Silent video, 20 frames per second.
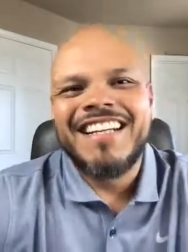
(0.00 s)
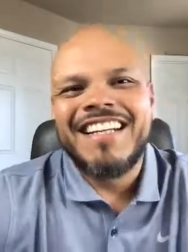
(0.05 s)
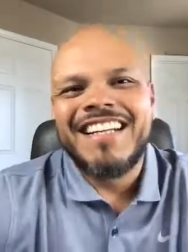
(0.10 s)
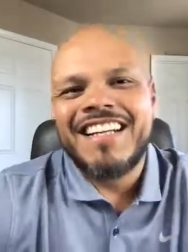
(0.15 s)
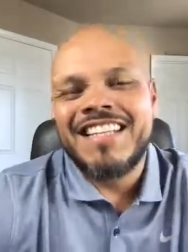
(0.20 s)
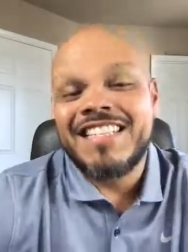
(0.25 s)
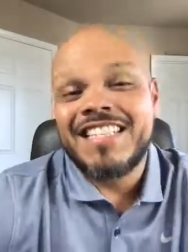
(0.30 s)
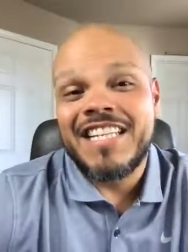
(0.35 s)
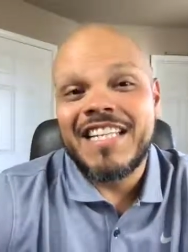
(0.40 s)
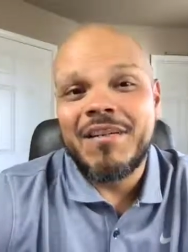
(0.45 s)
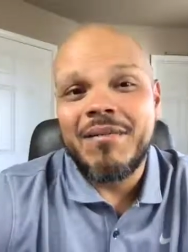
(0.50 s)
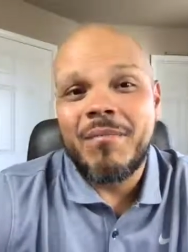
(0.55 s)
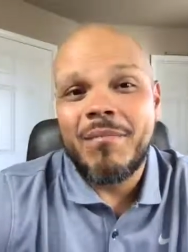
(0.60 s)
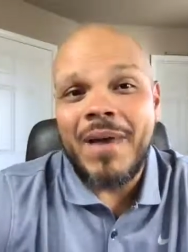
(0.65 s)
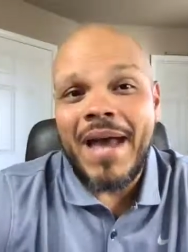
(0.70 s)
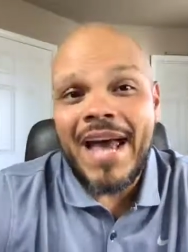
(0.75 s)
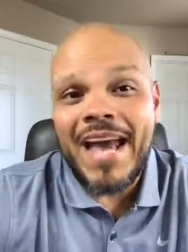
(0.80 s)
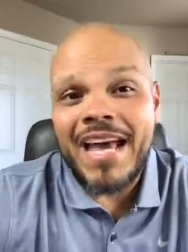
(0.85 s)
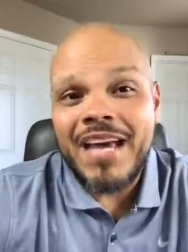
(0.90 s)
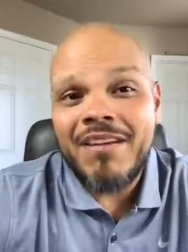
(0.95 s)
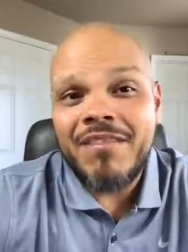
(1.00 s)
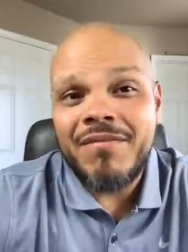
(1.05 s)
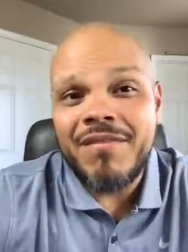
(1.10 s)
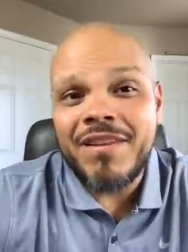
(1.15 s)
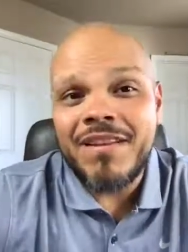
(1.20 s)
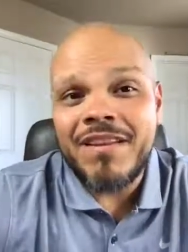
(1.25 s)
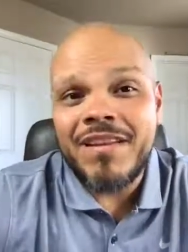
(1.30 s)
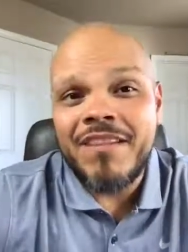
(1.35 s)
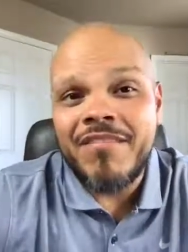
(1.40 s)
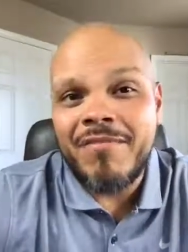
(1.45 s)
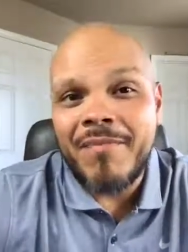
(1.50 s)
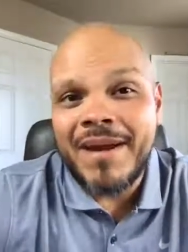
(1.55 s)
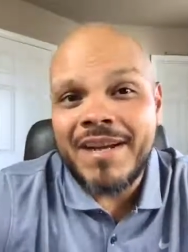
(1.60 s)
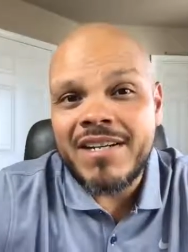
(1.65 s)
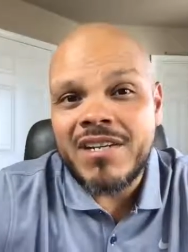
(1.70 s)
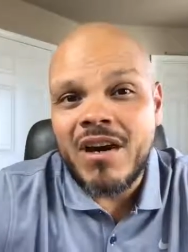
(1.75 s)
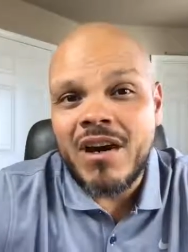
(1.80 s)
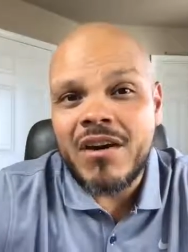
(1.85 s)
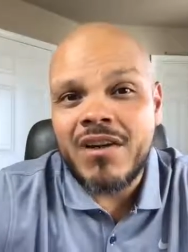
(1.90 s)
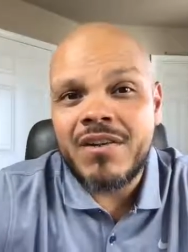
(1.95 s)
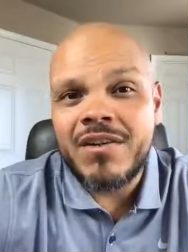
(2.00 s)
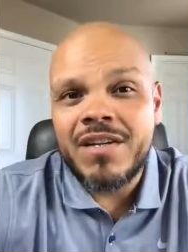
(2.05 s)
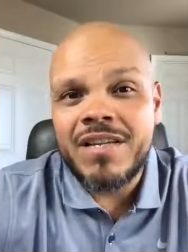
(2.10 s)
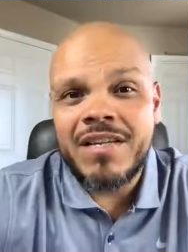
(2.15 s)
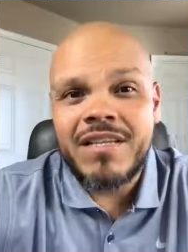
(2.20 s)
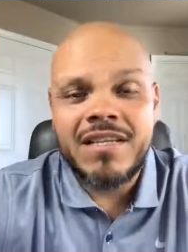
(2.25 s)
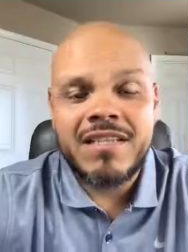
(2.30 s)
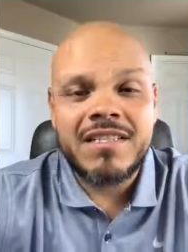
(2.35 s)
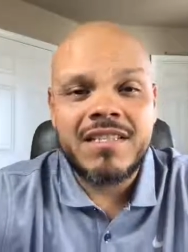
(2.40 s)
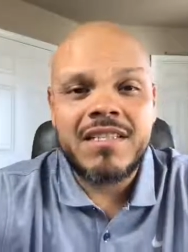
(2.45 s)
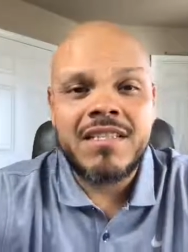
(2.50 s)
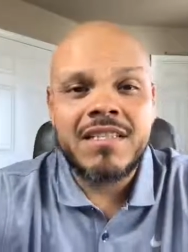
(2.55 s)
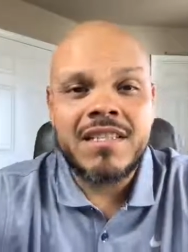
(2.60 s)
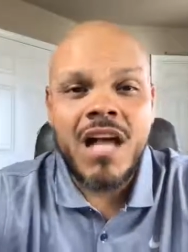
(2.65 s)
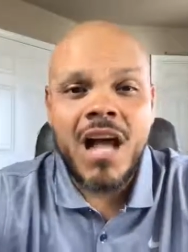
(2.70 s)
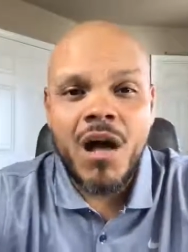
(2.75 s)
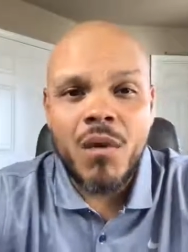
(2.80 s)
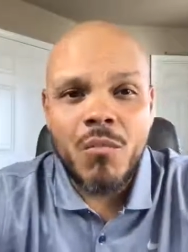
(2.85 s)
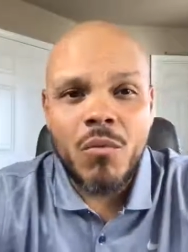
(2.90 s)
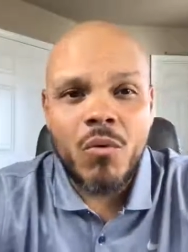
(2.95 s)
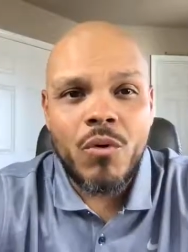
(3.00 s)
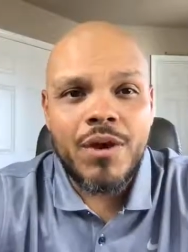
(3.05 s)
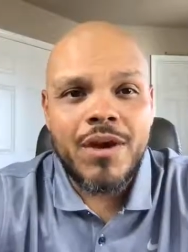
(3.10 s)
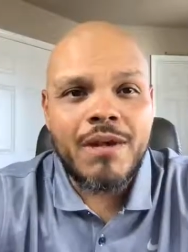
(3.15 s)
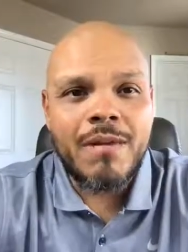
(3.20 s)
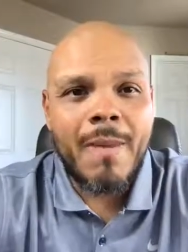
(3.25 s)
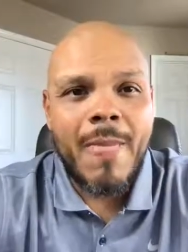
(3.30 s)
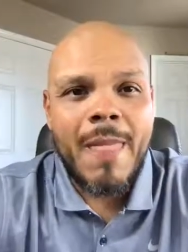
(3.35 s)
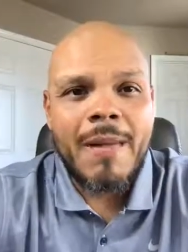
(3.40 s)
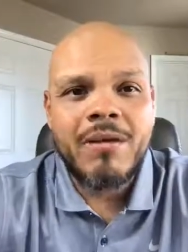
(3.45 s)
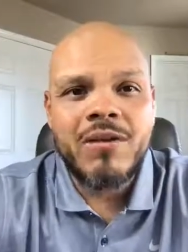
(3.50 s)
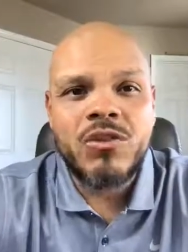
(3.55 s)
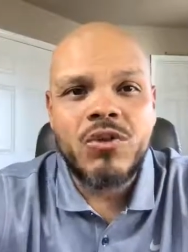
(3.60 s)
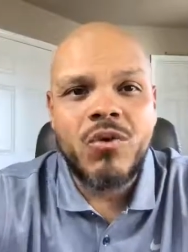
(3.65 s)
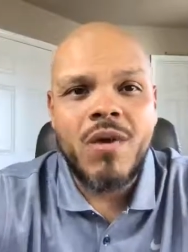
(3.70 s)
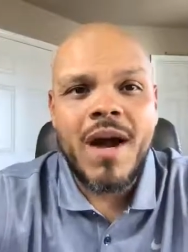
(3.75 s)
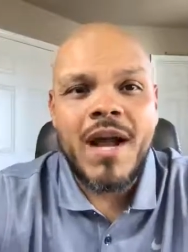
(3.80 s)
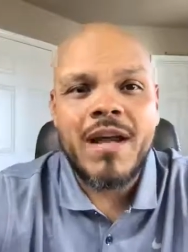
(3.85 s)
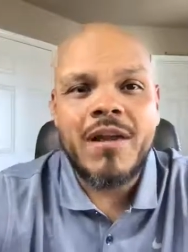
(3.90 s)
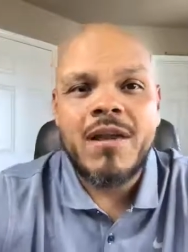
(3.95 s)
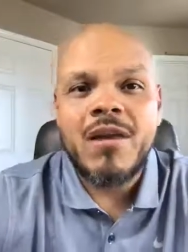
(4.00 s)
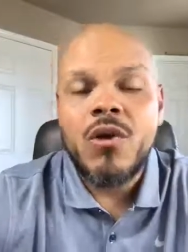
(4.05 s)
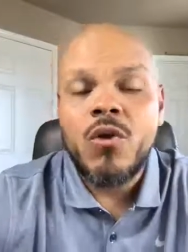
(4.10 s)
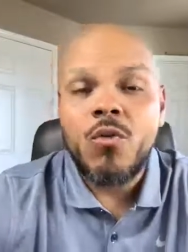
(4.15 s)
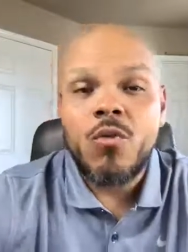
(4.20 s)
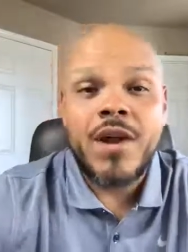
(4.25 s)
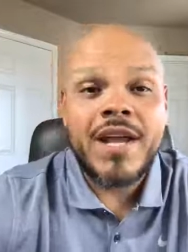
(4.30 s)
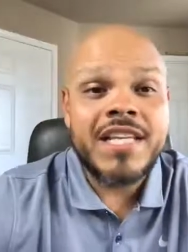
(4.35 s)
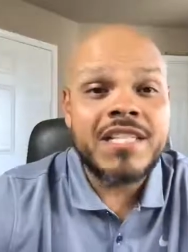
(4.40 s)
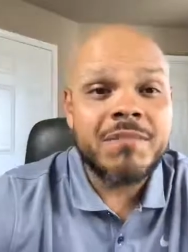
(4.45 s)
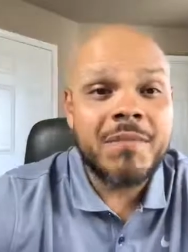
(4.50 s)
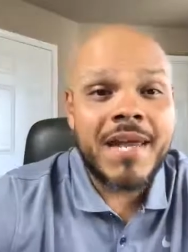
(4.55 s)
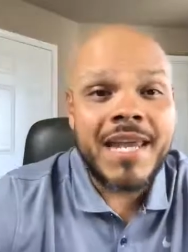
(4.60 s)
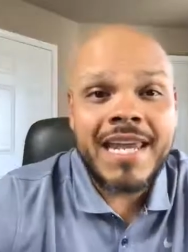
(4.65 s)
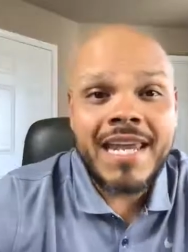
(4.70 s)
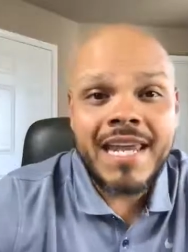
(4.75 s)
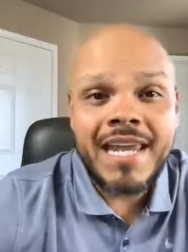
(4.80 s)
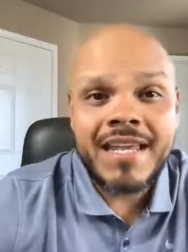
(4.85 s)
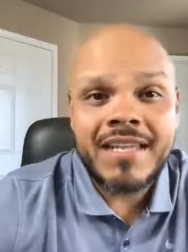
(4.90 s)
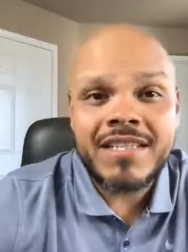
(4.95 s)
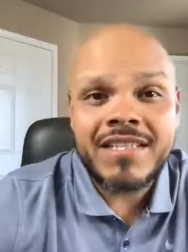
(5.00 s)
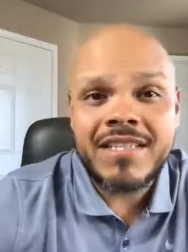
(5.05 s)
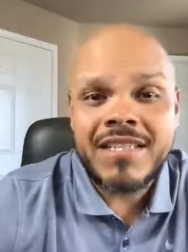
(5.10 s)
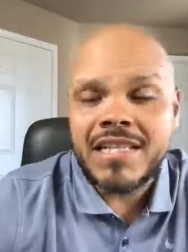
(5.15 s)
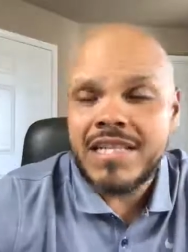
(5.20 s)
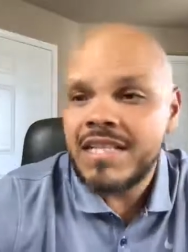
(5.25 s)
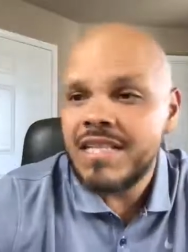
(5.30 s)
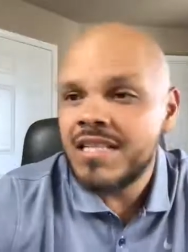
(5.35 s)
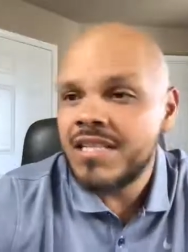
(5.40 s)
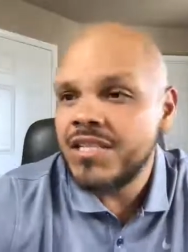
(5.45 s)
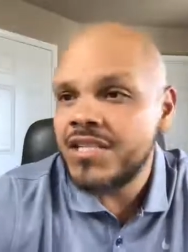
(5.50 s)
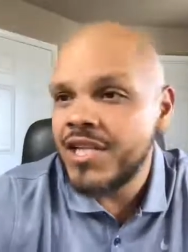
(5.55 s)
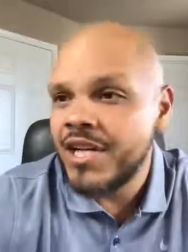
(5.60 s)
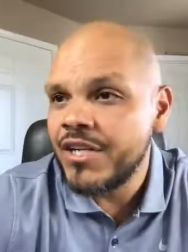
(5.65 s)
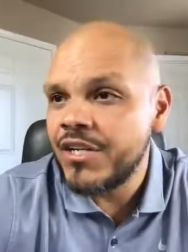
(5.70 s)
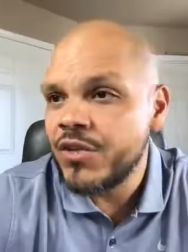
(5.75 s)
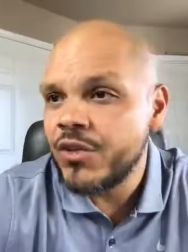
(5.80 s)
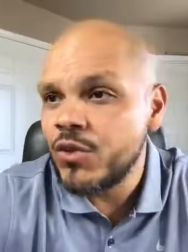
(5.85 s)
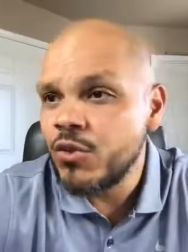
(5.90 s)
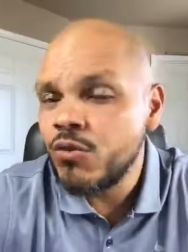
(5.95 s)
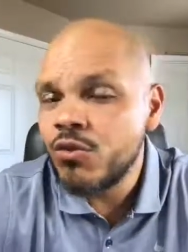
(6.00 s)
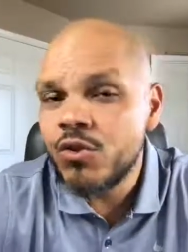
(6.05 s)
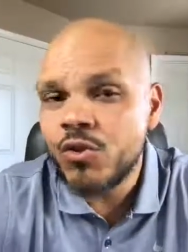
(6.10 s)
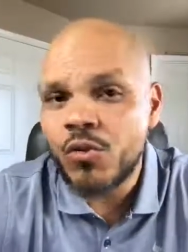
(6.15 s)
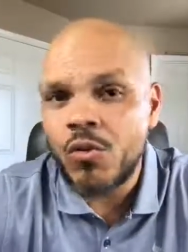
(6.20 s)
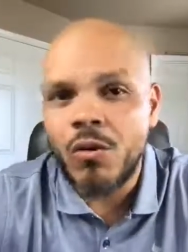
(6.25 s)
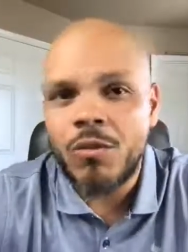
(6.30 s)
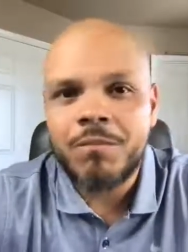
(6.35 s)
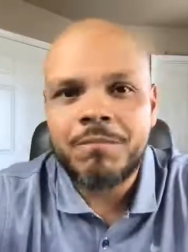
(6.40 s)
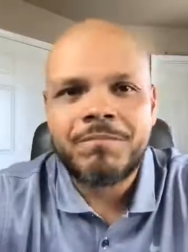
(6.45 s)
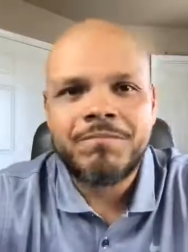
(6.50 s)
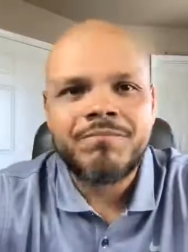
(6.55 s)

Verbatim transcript: is it bad if my daughter is a tomboy do i raise my kids gender neutral